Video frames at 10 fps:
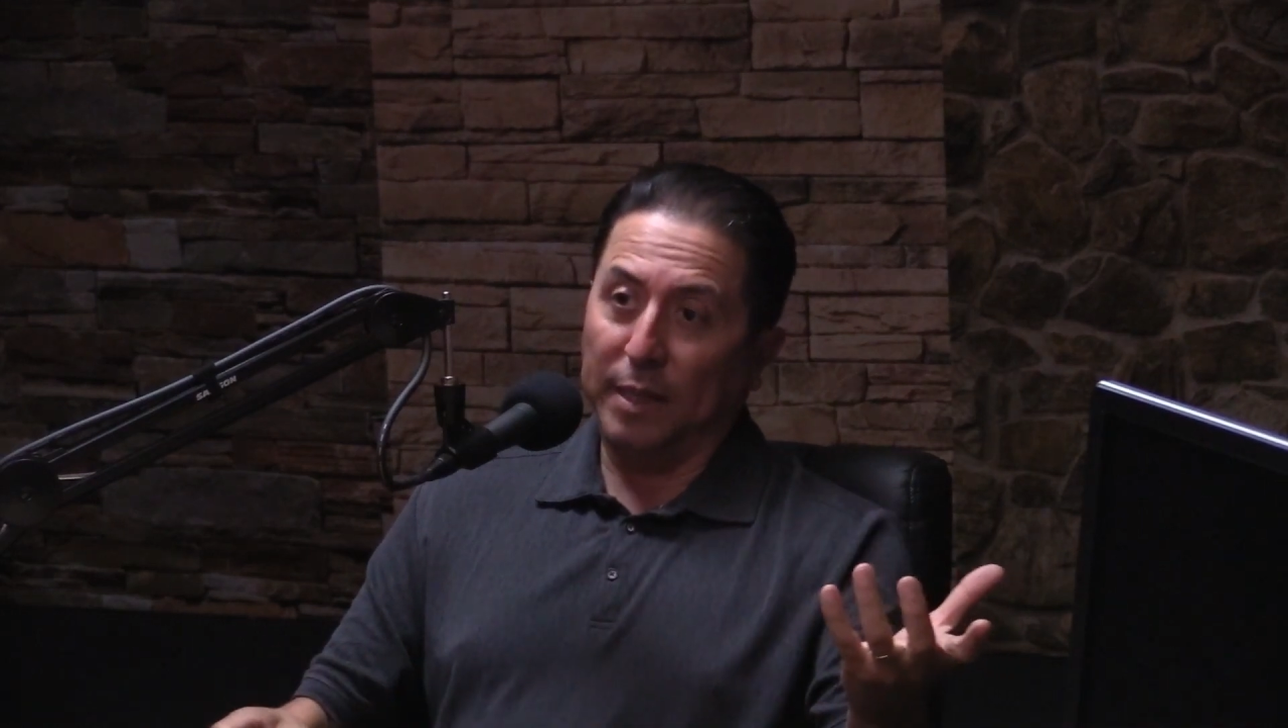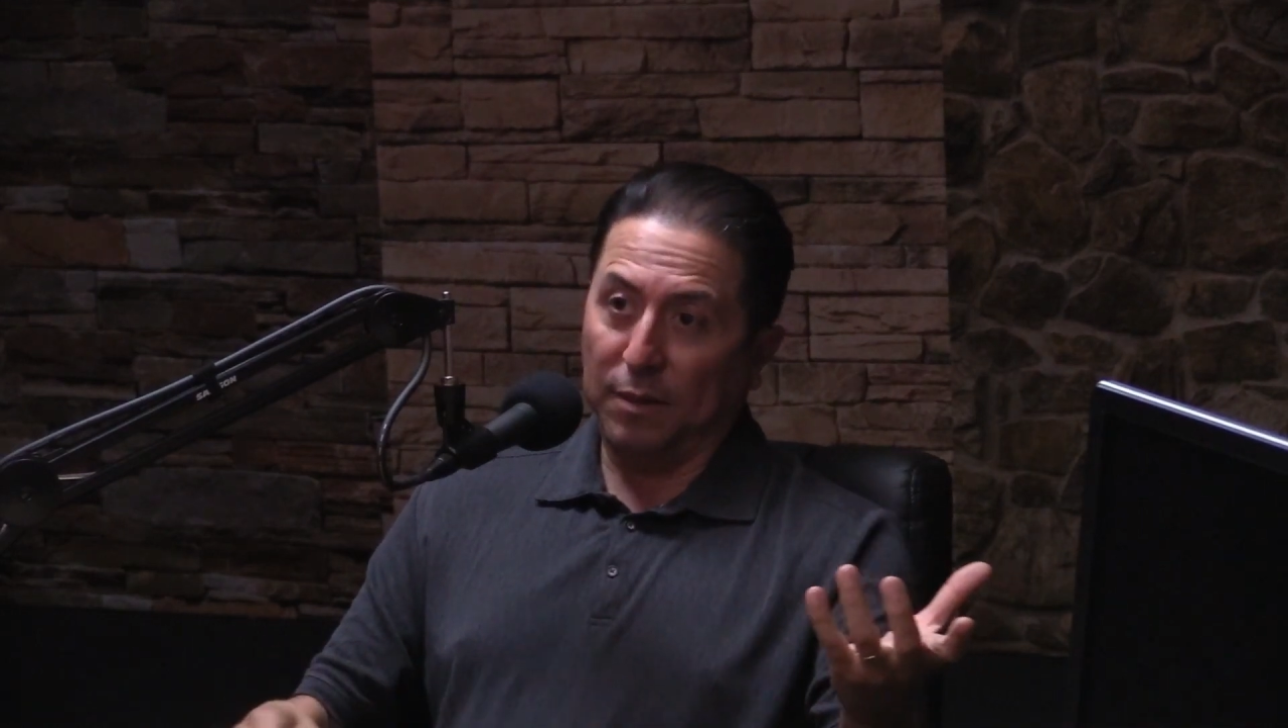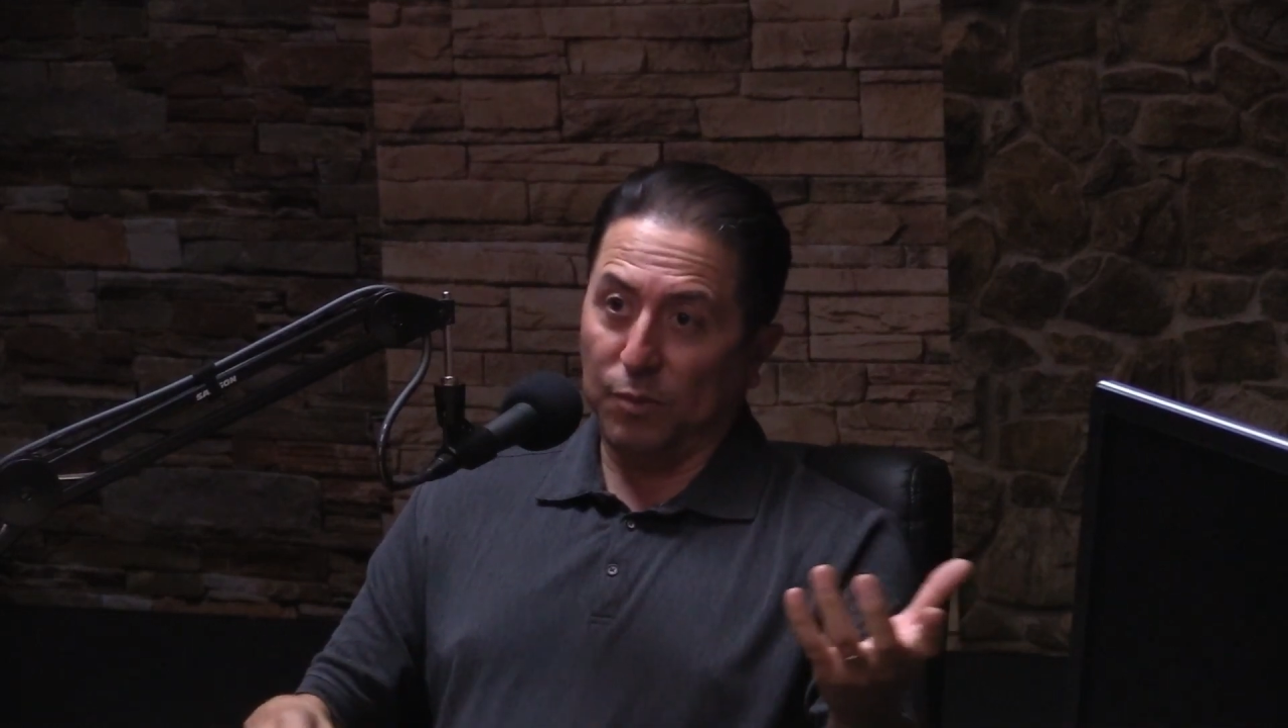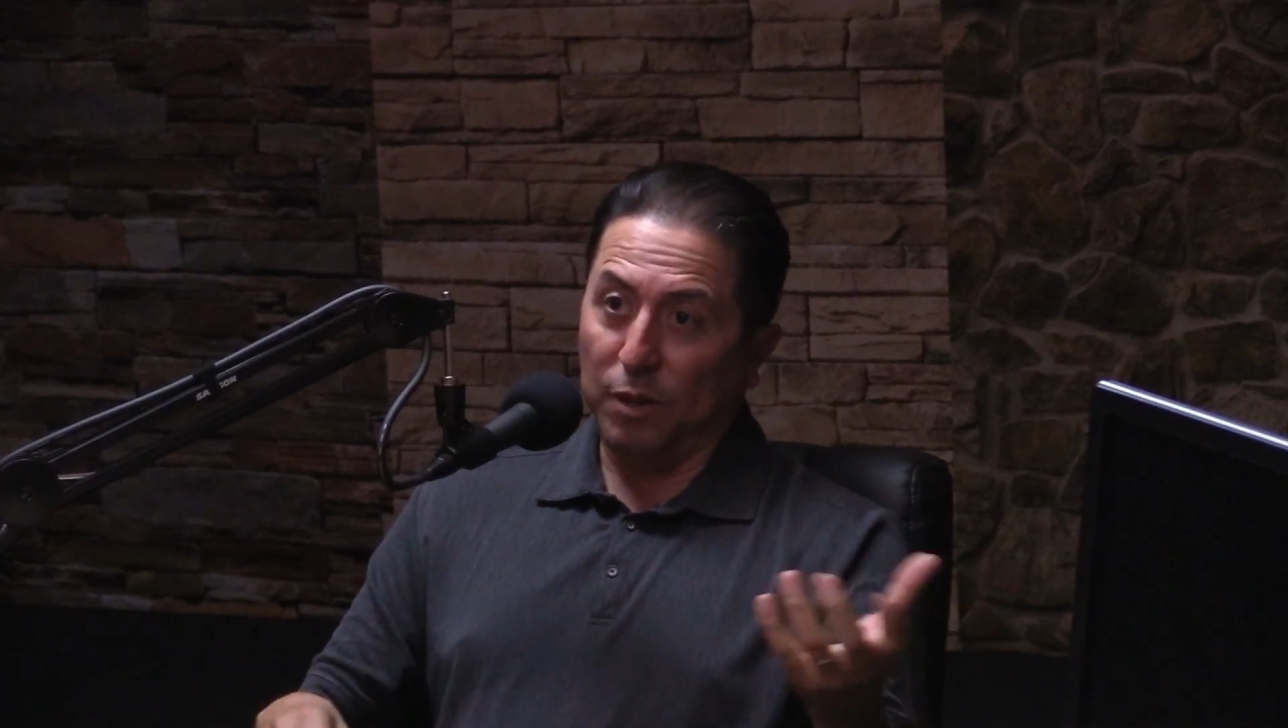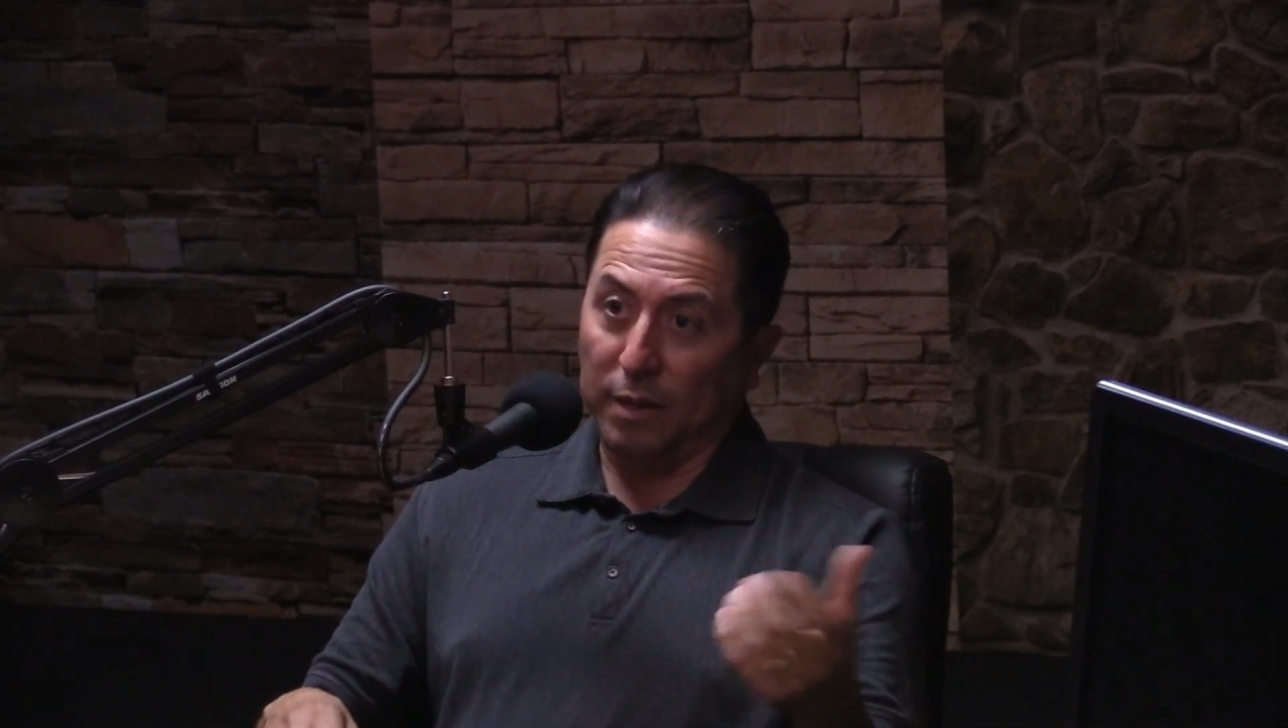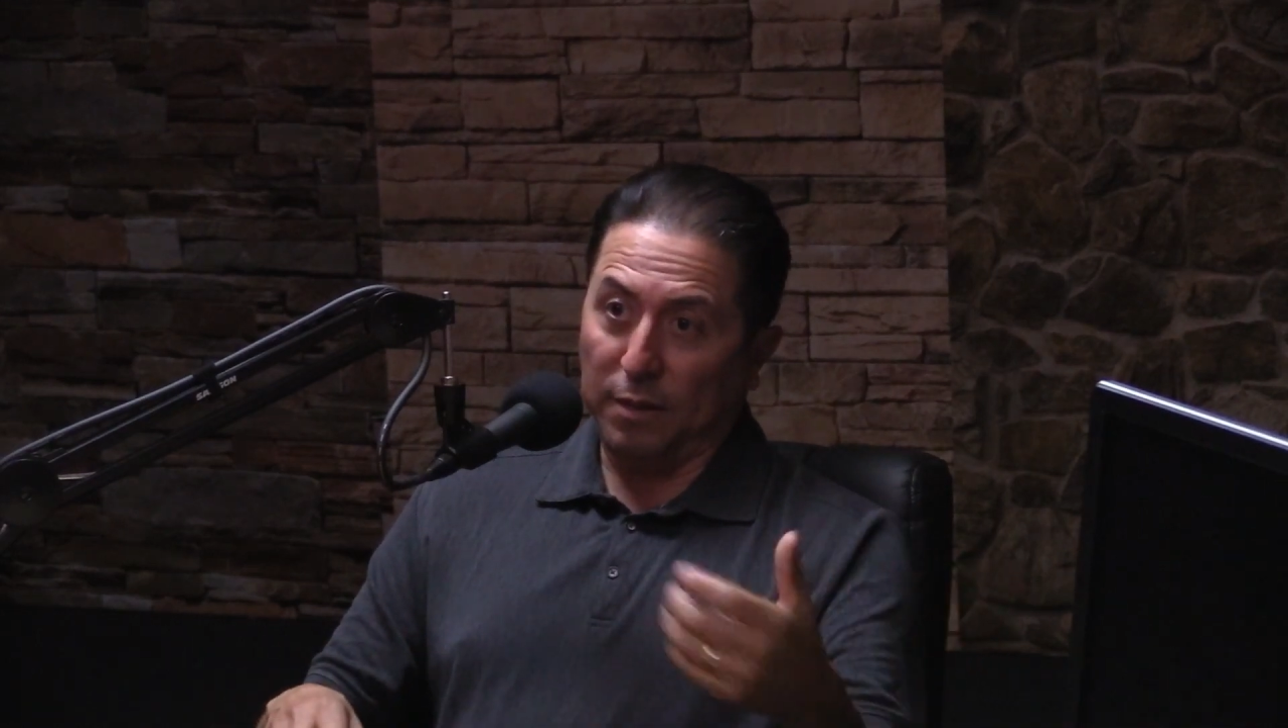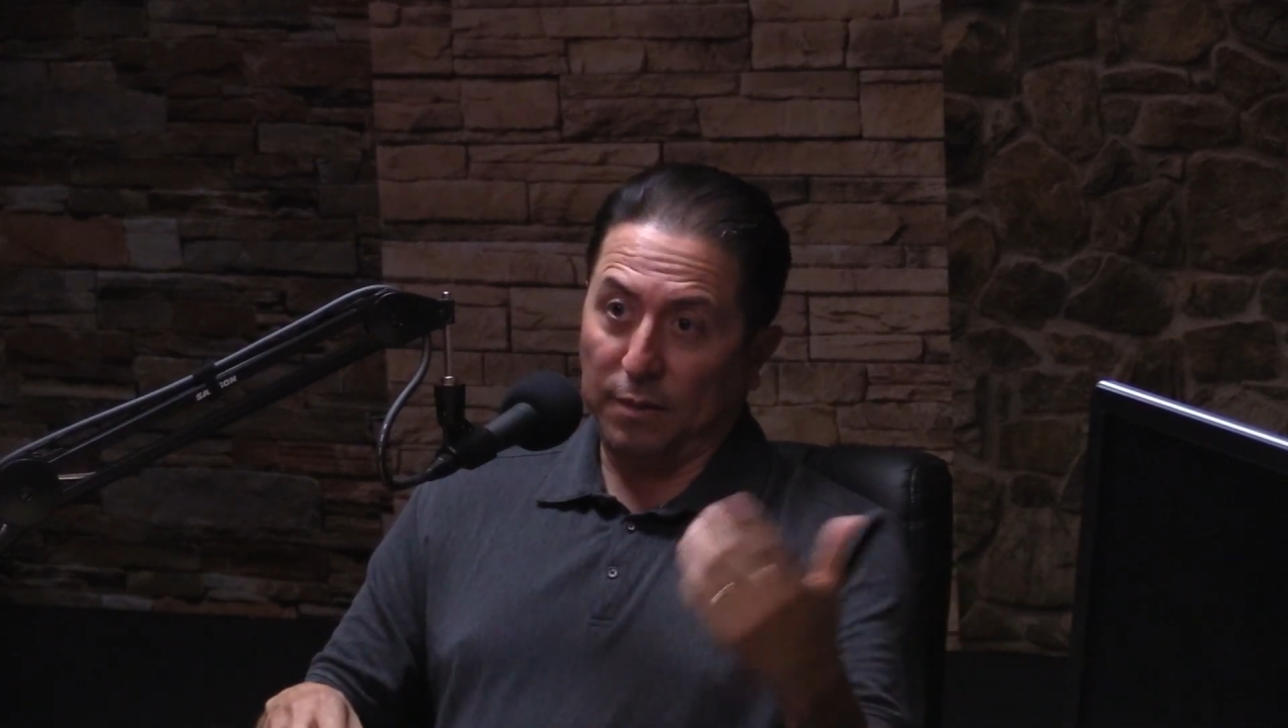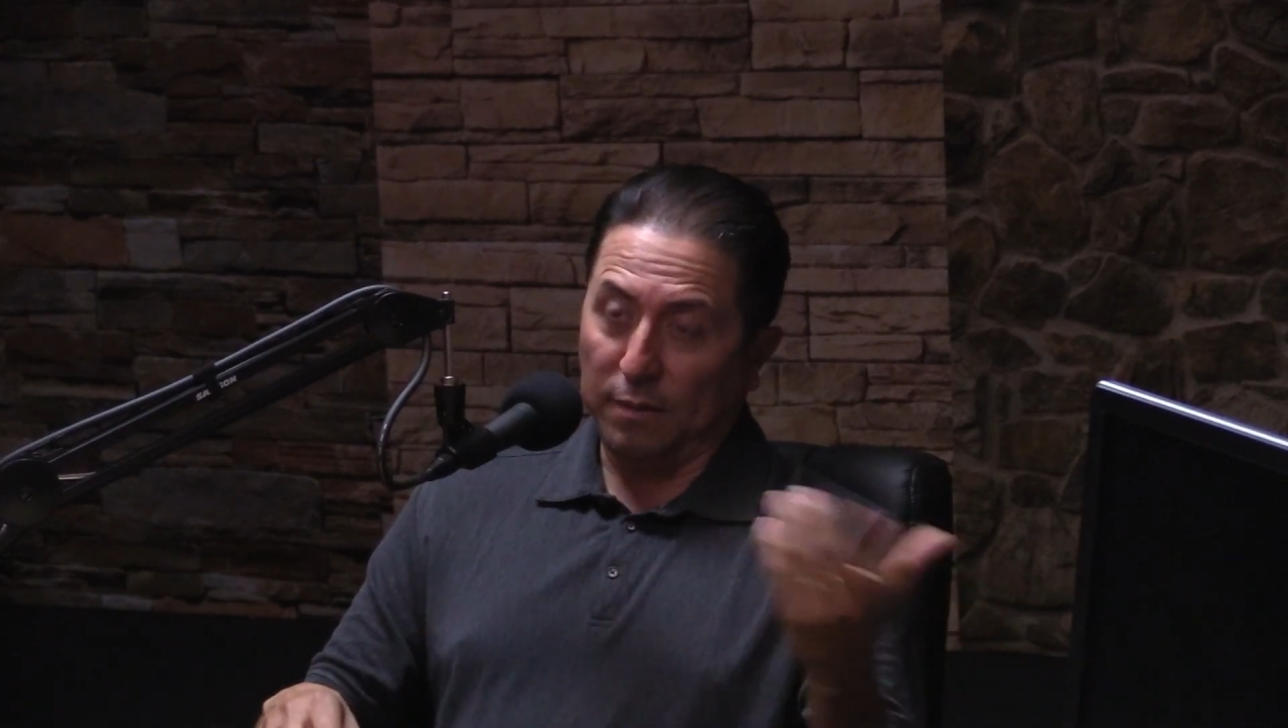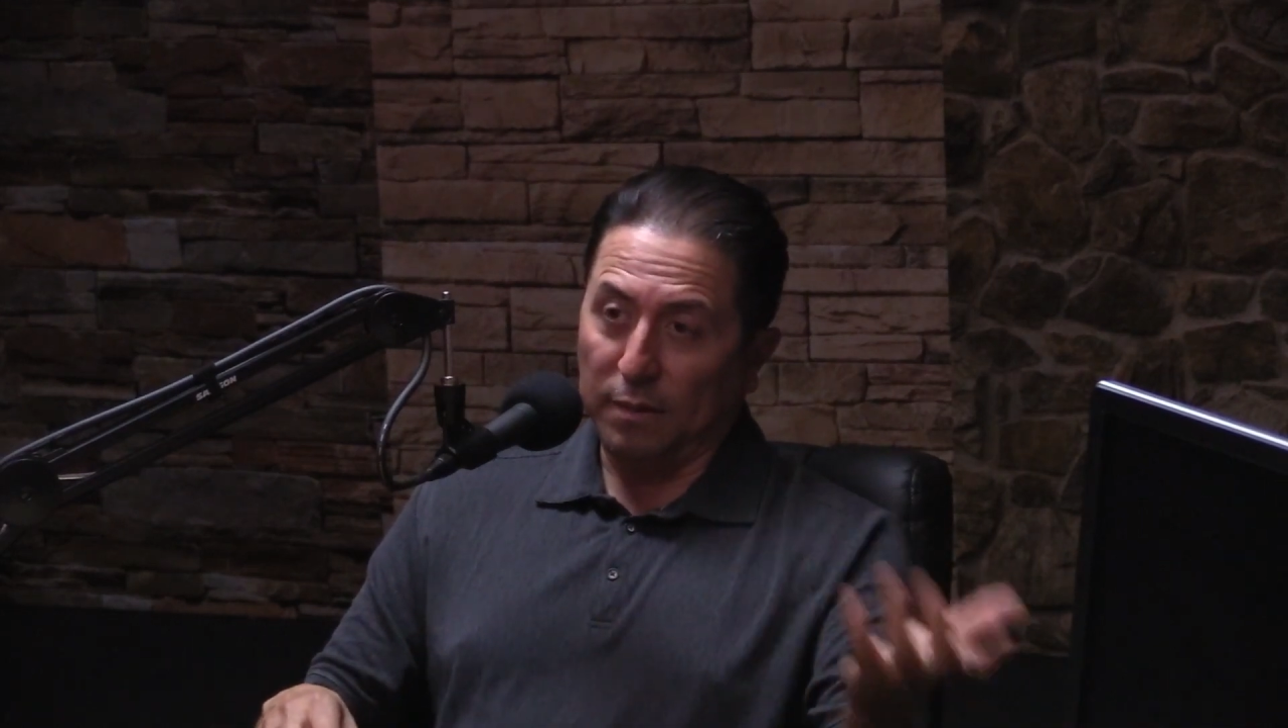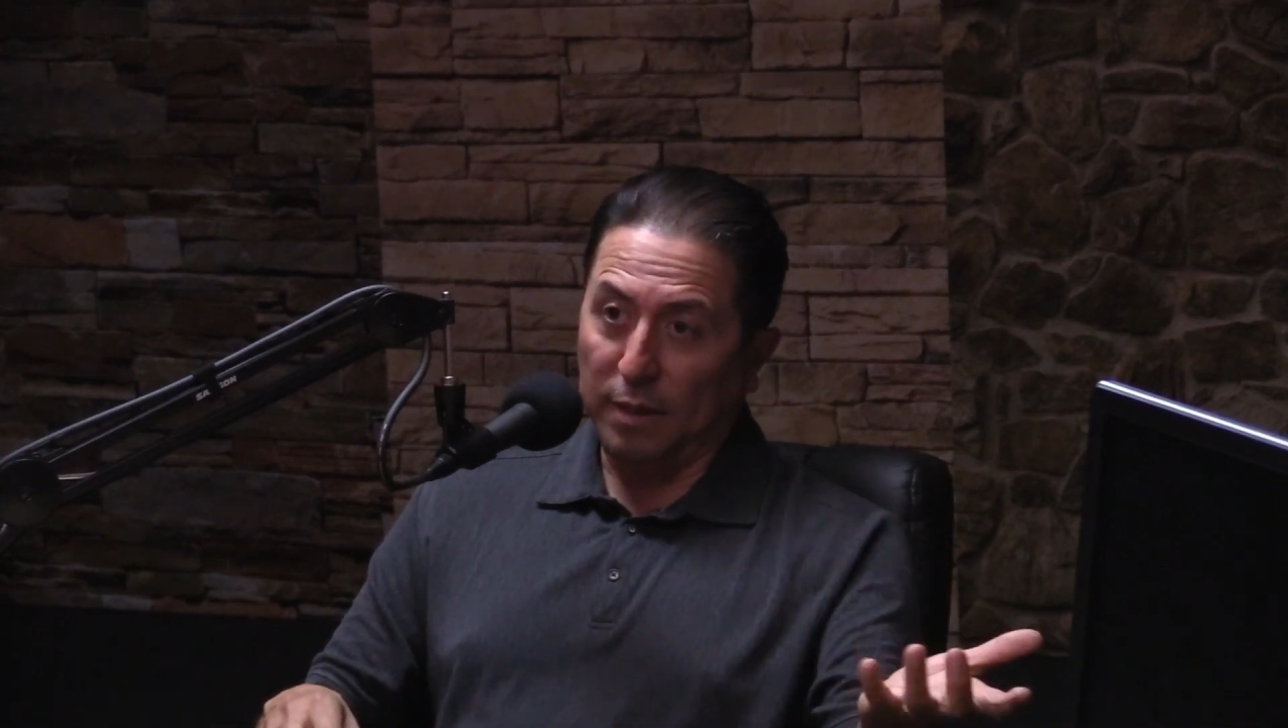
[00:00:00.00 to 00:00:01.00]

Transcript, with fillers: that I was working on